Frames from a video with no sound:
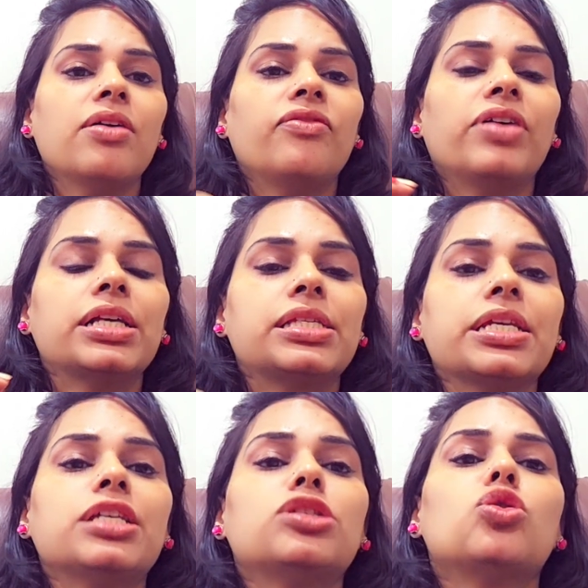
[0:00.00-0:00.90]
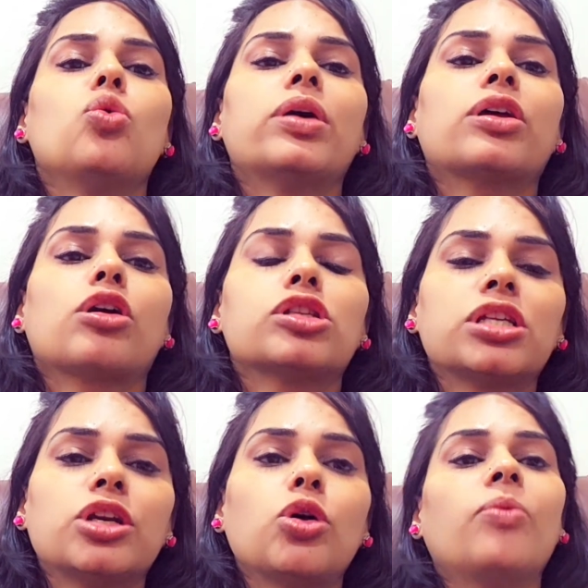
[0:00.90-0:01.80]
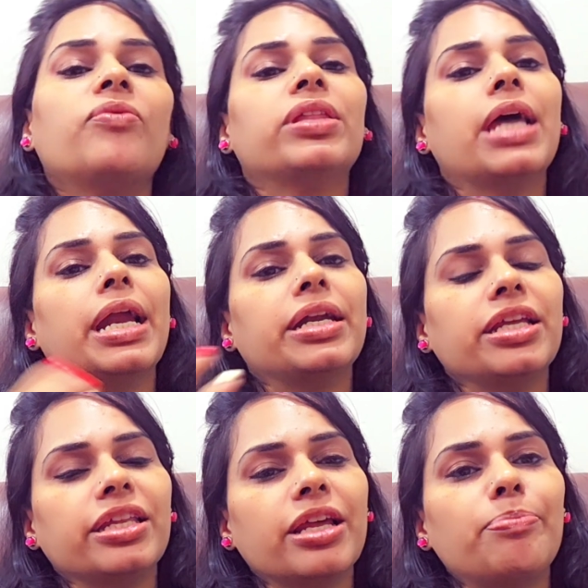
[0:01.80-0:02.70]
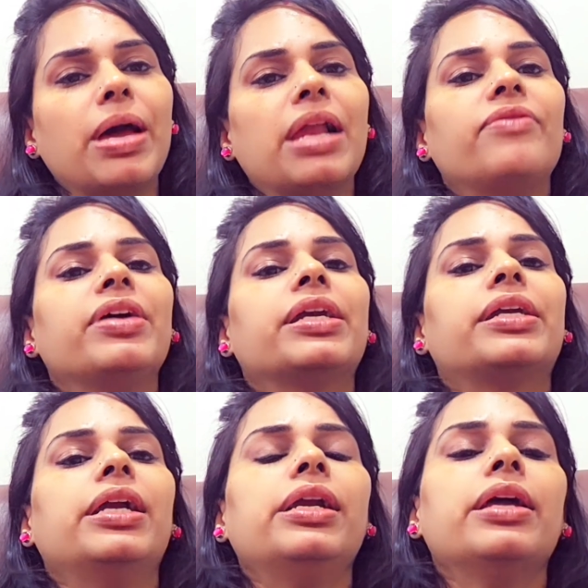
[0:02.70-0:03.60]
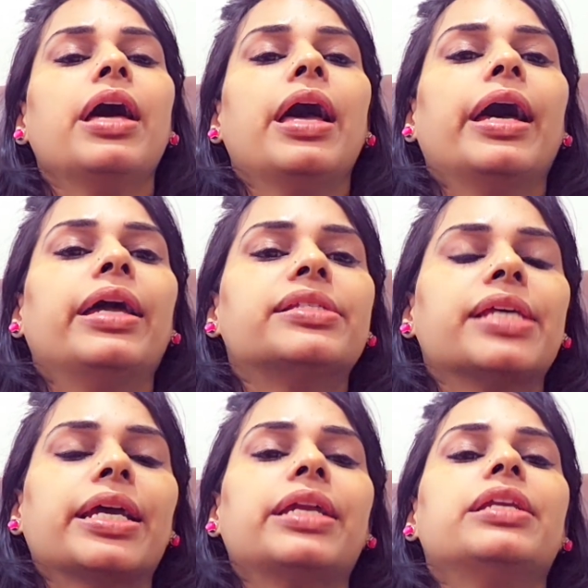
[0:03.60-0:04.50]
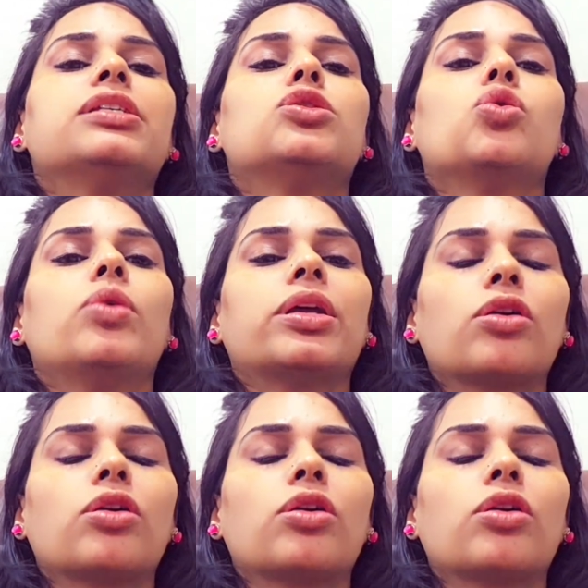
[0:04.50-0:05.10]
First is lower cross syndrome with anterior pelvic tilt, and second is lower